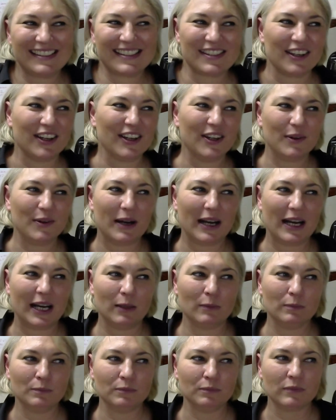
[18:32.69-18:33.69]

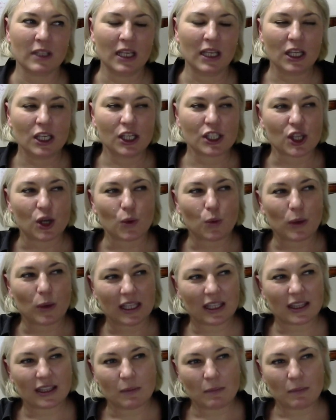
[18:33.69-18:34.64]
So, so with